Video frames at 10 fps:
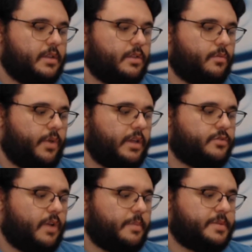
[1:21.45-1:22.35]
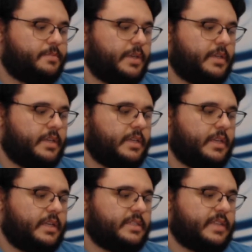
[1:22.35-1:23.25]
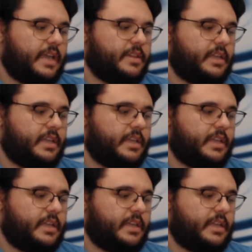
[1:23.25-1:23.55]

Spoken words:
The red drops beaded inside the